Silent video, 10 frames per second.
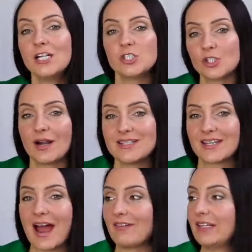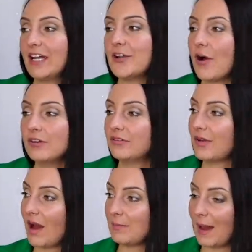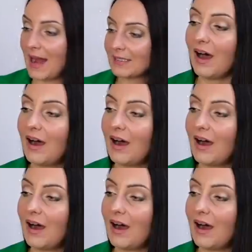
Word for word: trying to carry an overnight bag.